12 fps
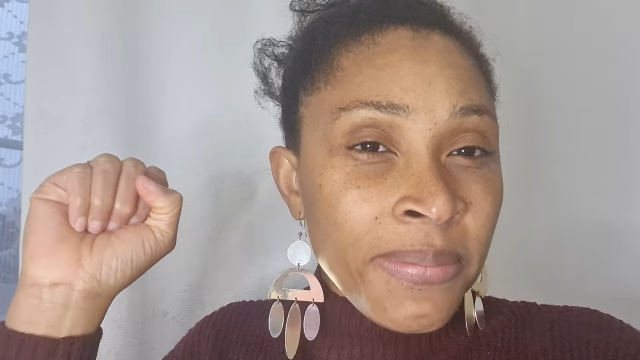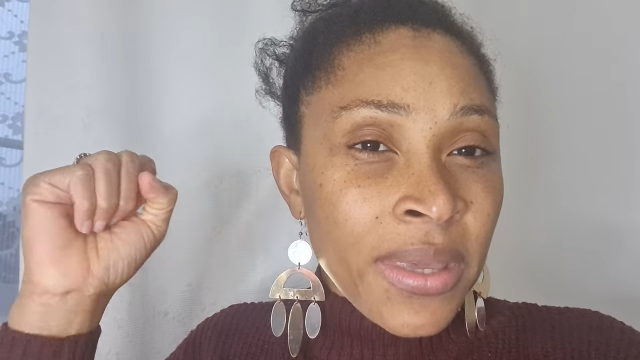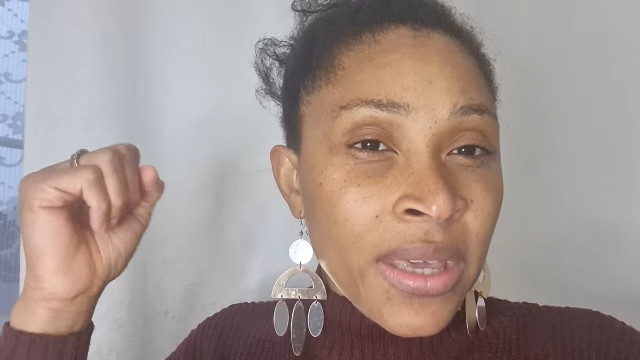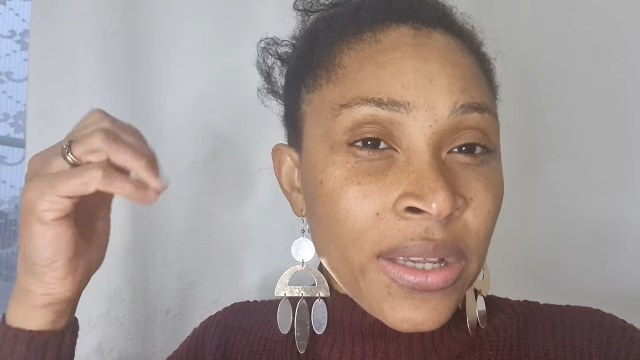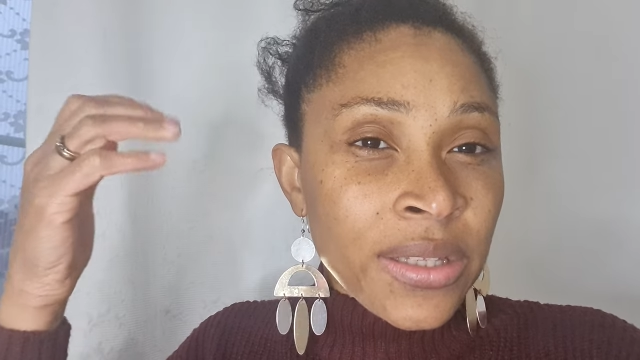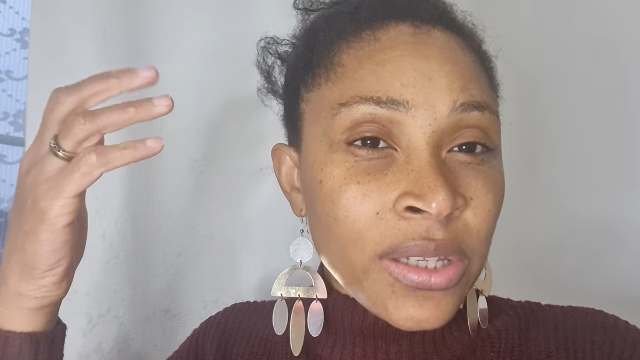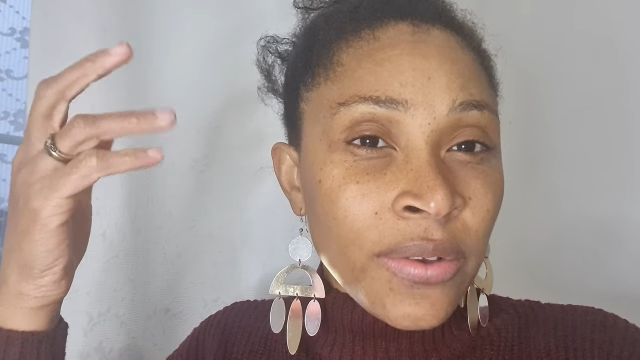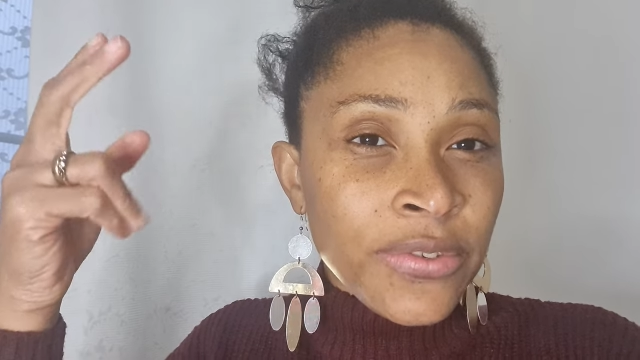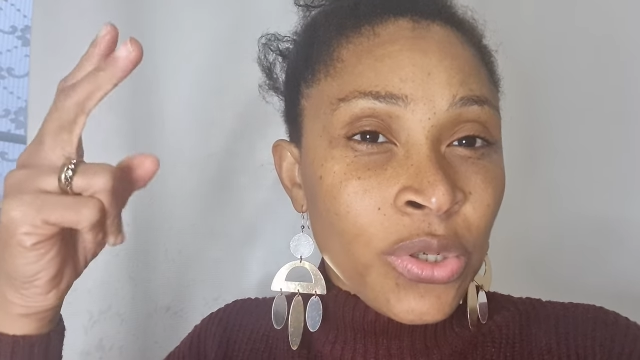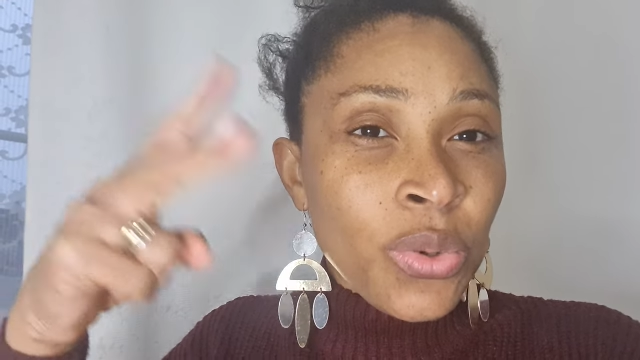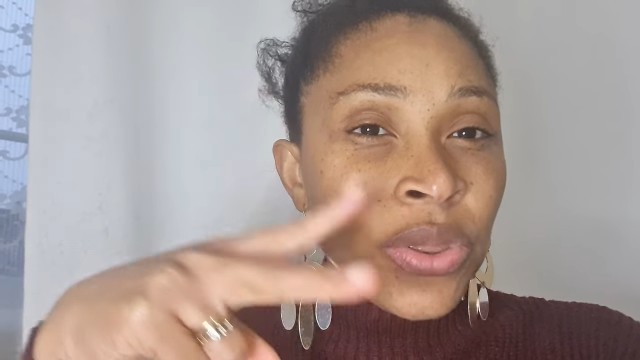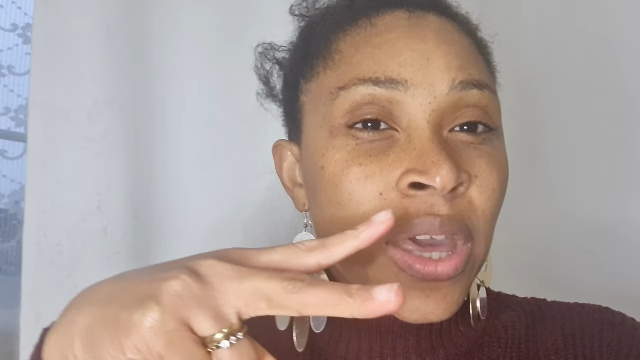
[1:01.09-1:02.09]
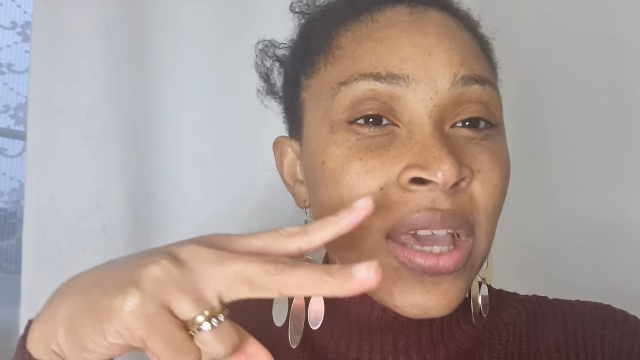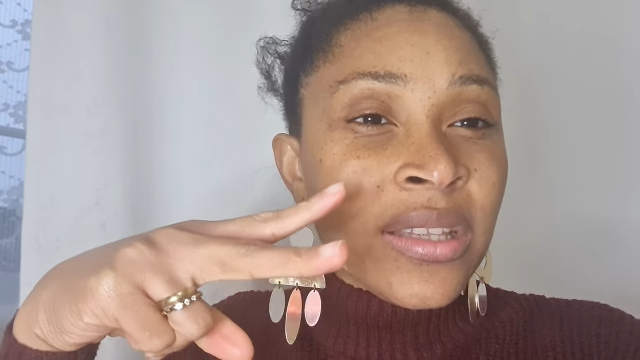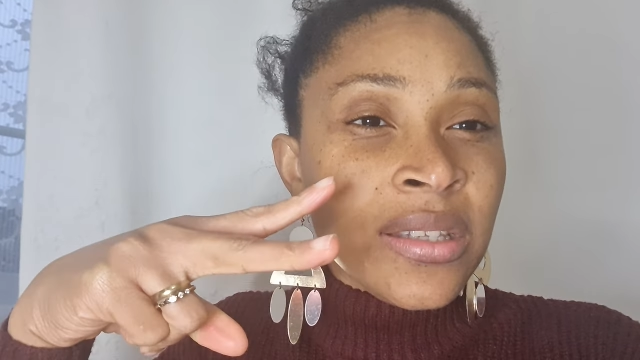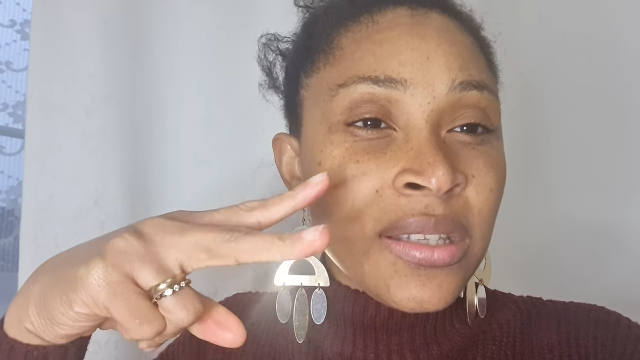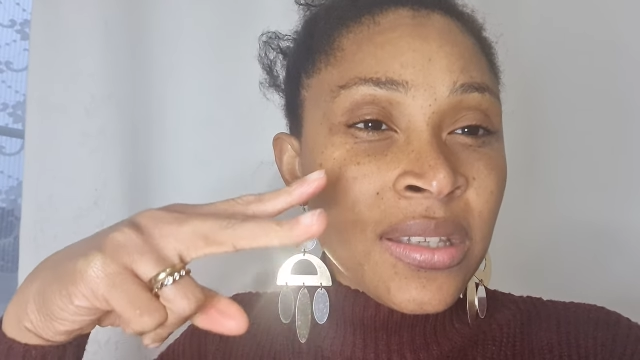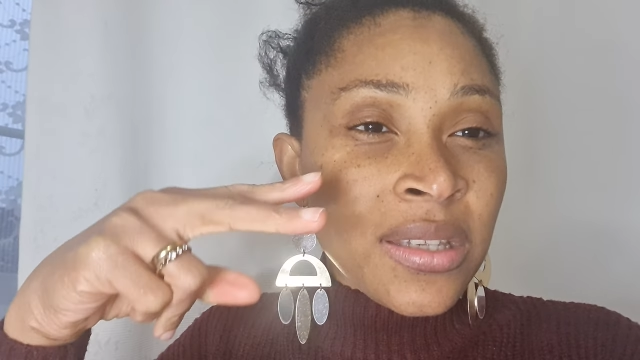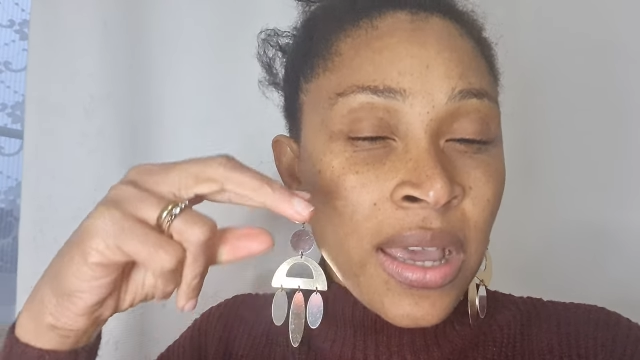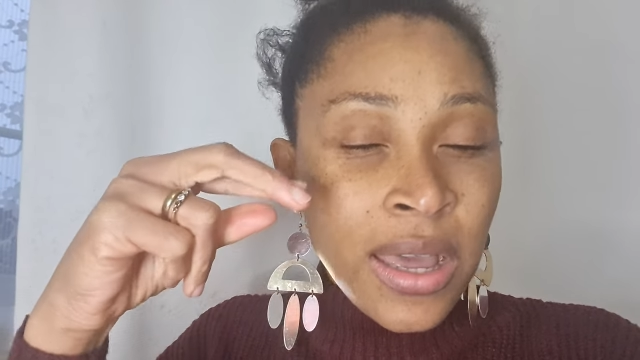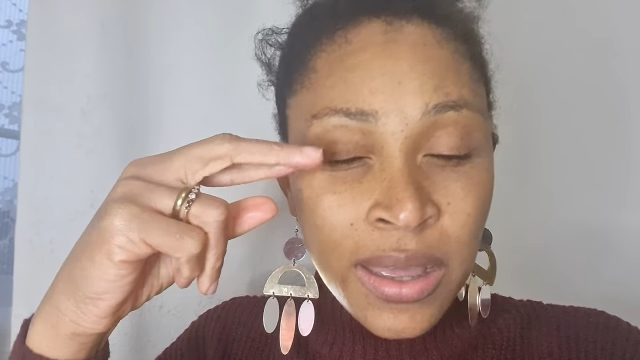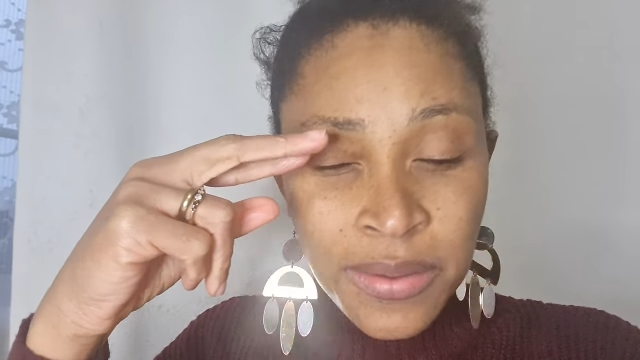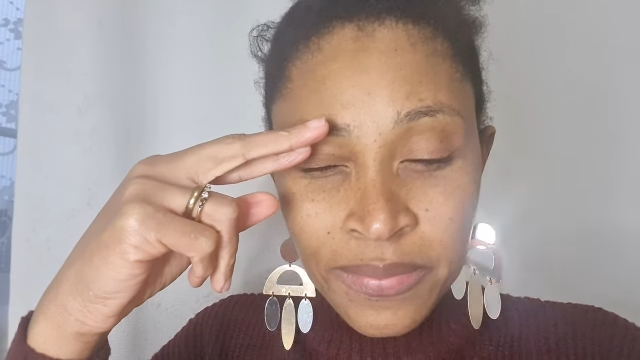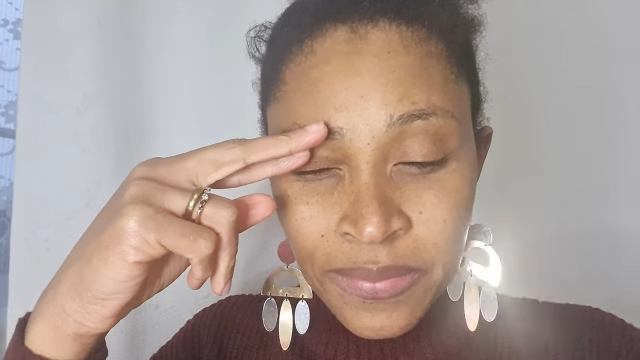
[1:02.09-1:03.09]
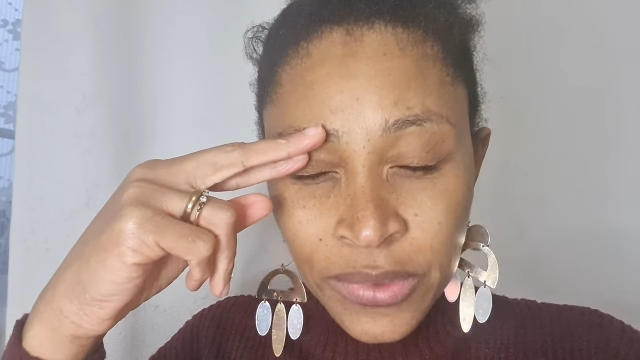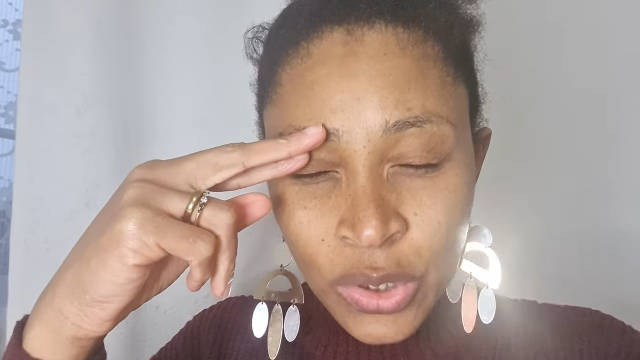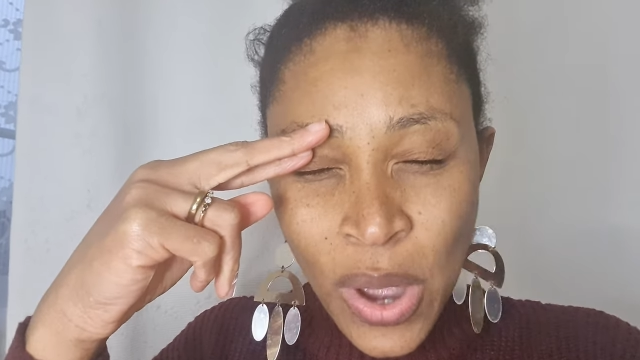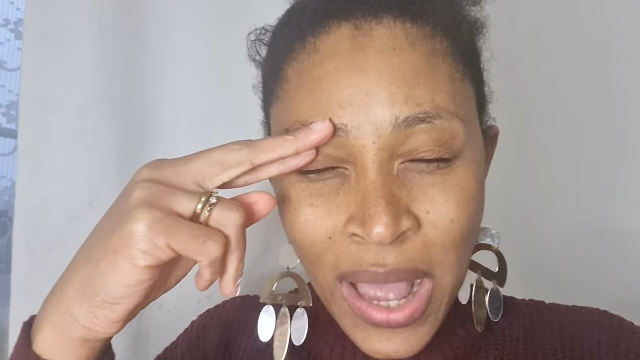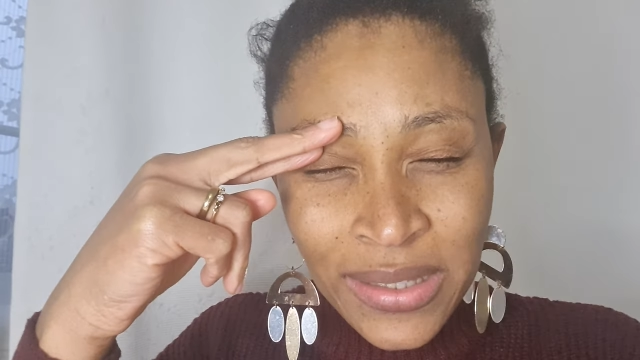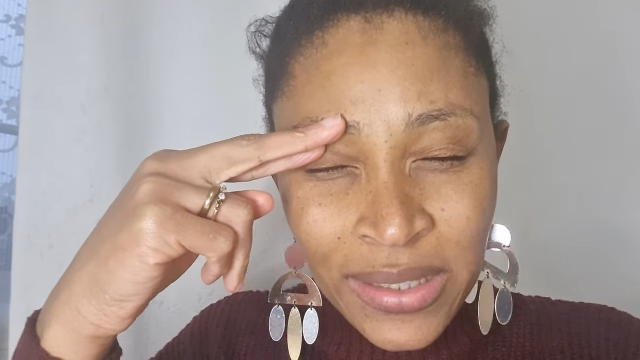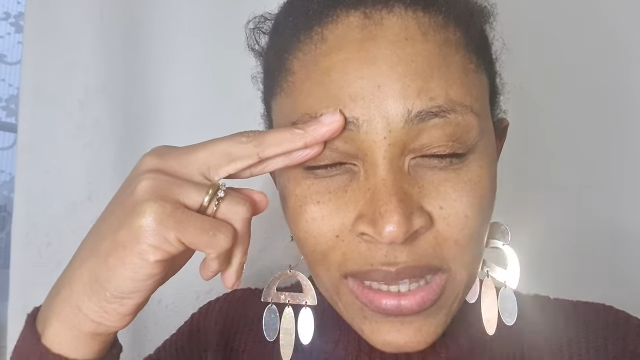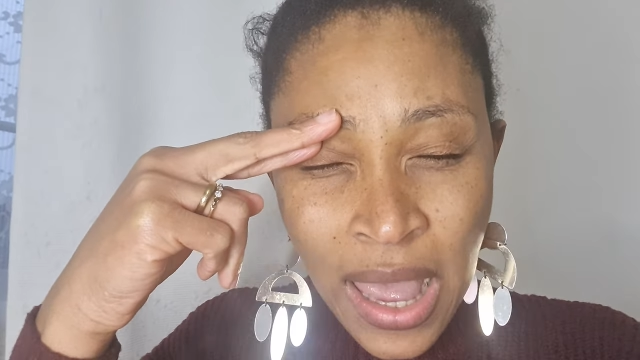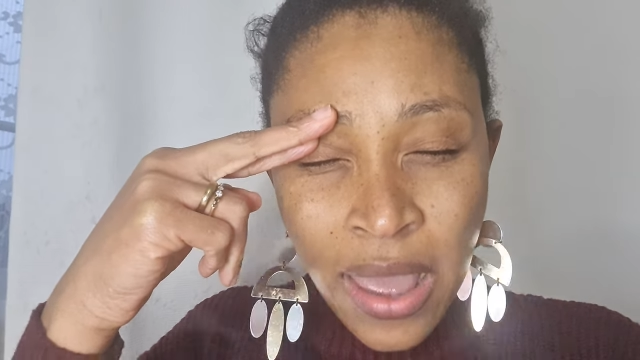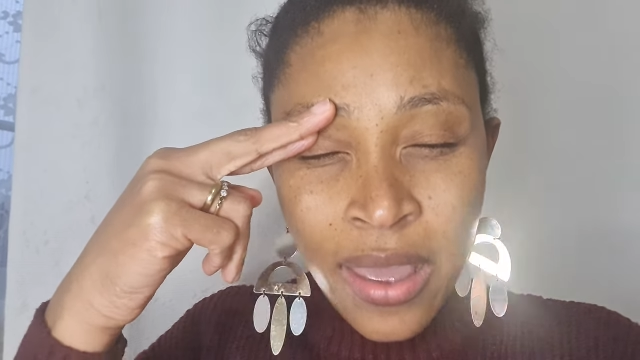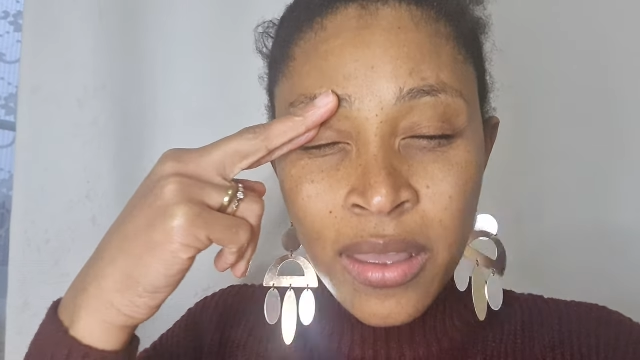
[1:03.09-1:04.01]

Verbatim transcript: because of two things um, to answer